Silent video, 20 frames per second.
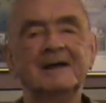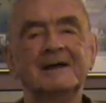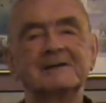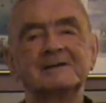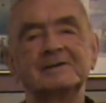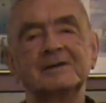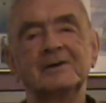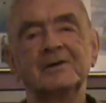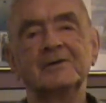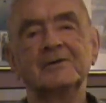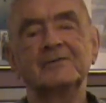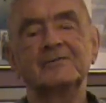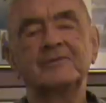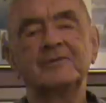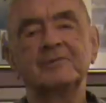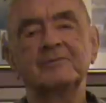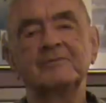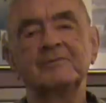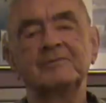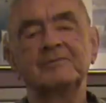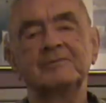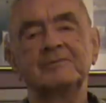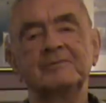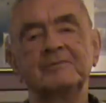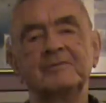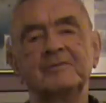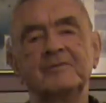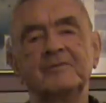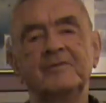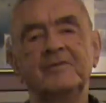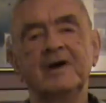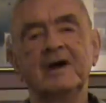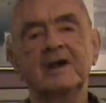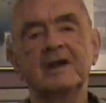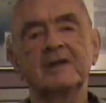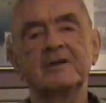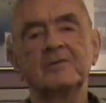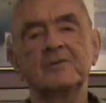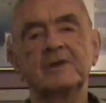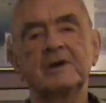So from
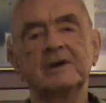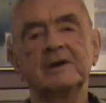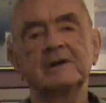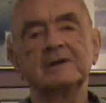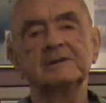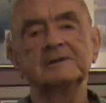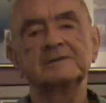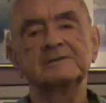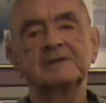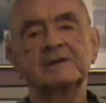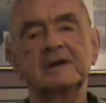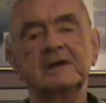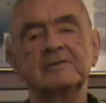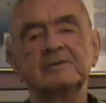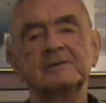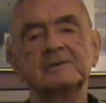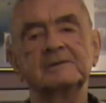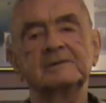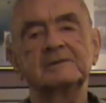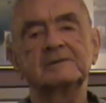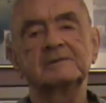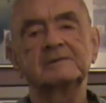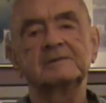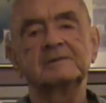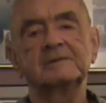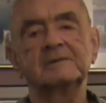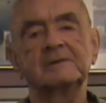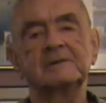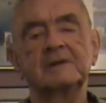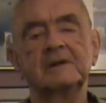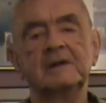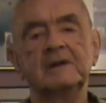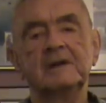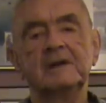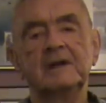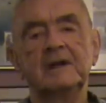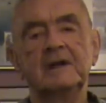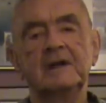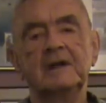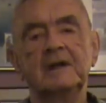Valley, Wales, I was
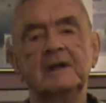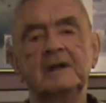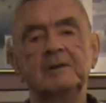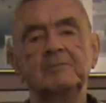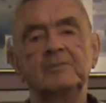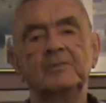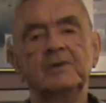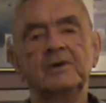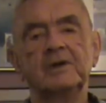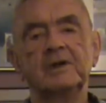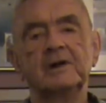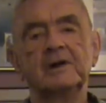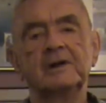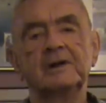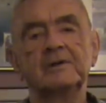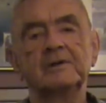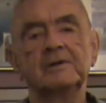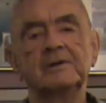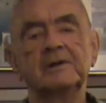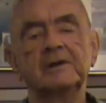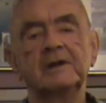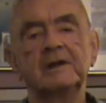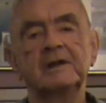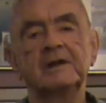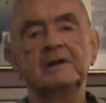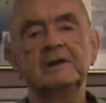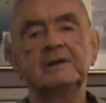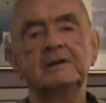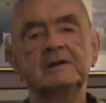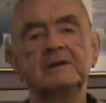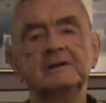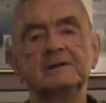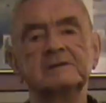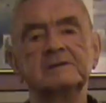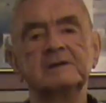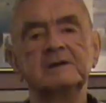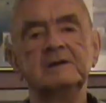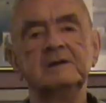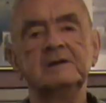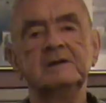put onto an
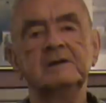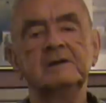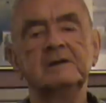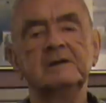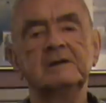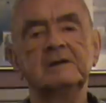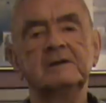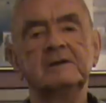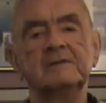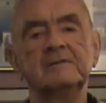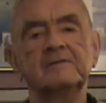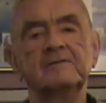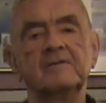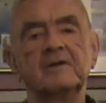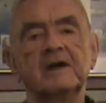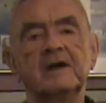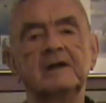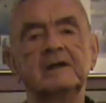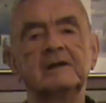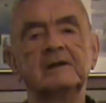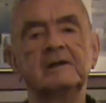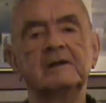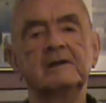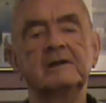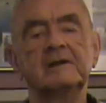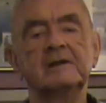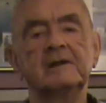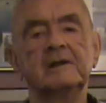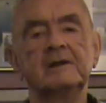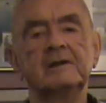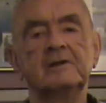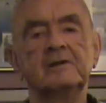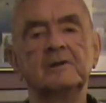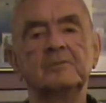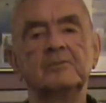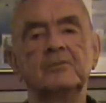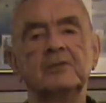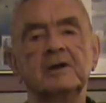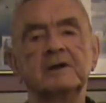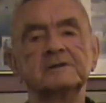ATC flight to
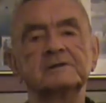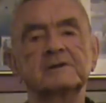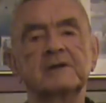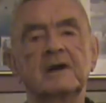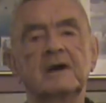Presque